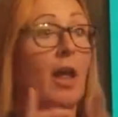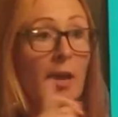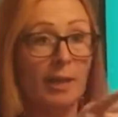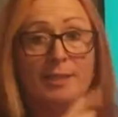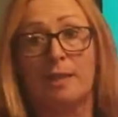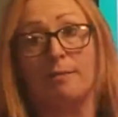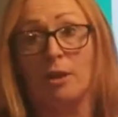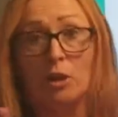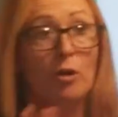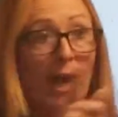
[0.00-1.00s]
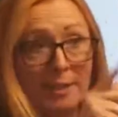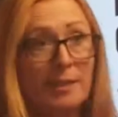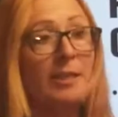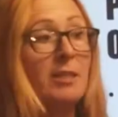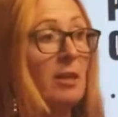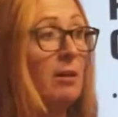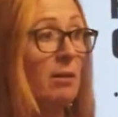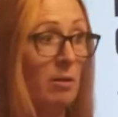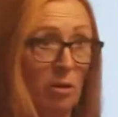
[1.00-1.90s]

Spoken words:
listen, you guys need to